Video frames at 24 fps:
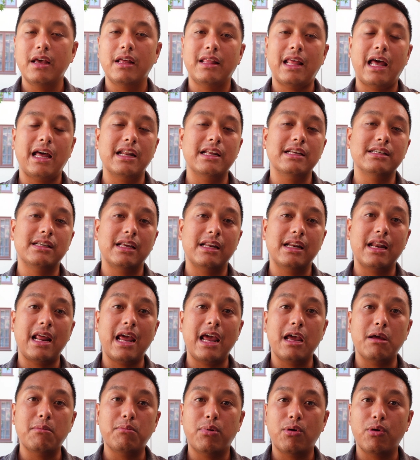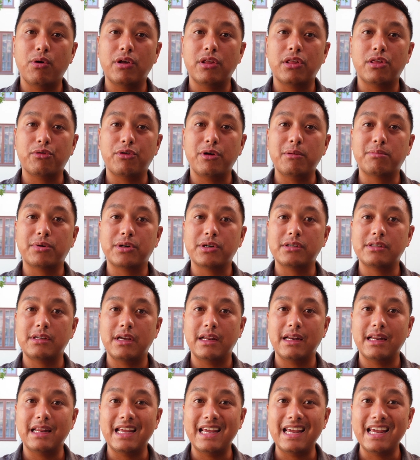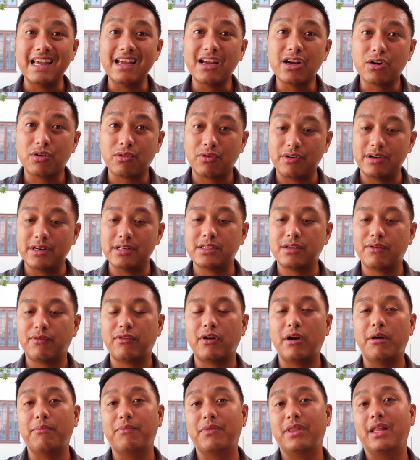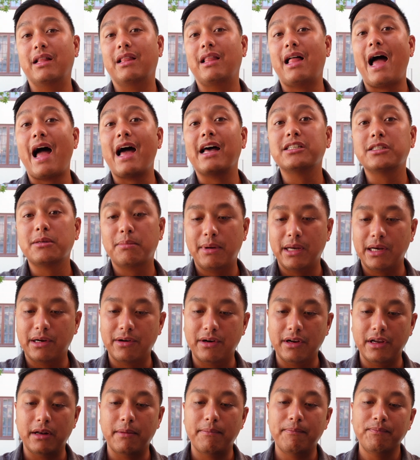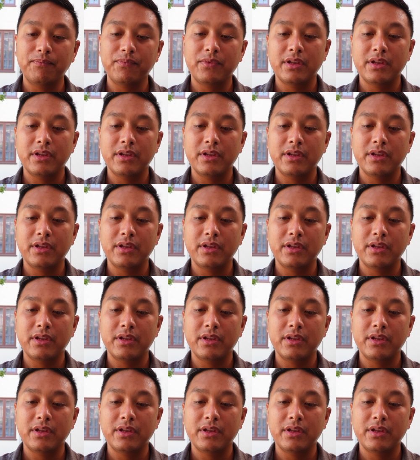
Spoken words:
That is an 8.3% increase from the last period.